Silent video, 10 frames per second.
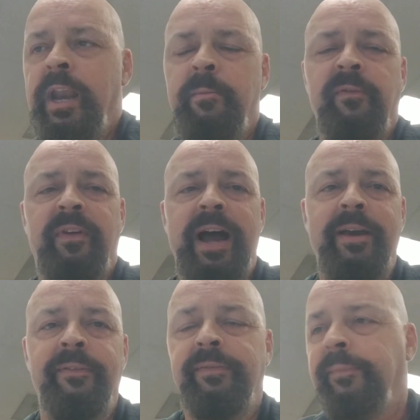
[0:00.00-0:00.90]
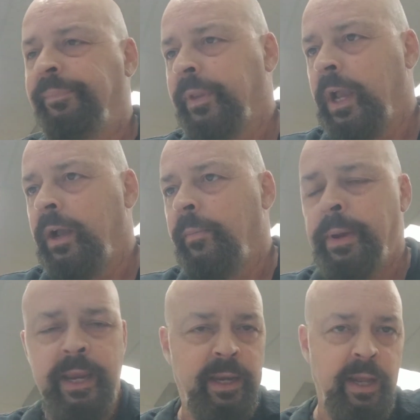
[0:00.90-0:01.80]
Number 5,
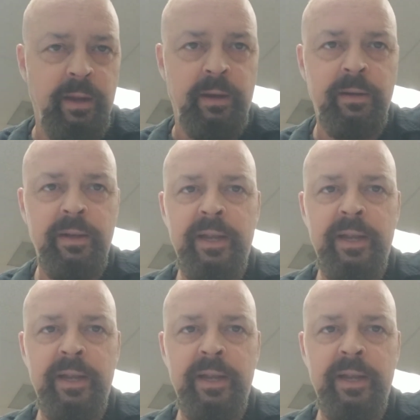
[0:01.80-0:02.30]
Painkiller.